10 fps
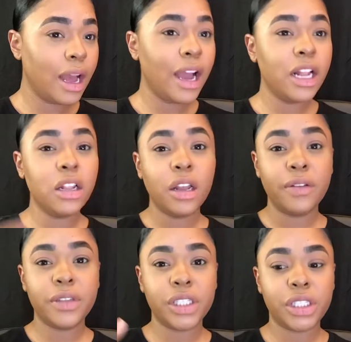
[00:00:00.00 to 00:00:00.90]
I
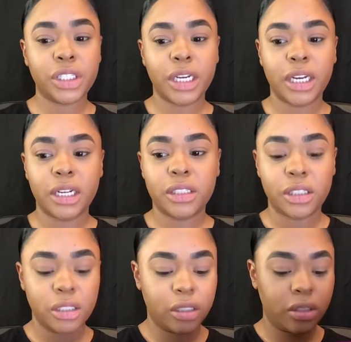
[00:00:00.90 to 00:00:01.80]
love this shade.
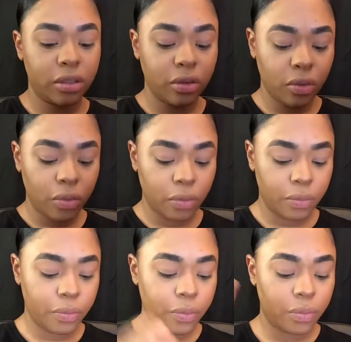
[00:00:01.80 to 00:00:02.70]
It's just
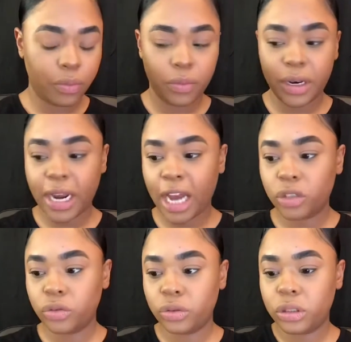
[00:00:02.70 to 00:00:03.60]
so
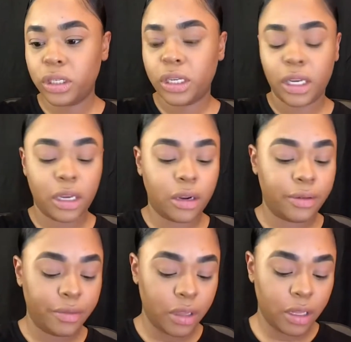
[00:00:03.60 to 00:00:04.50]
natural looking and
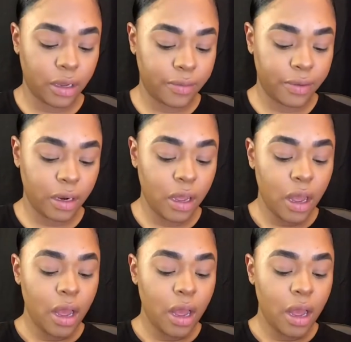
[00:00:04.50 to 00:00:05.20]
I really love it.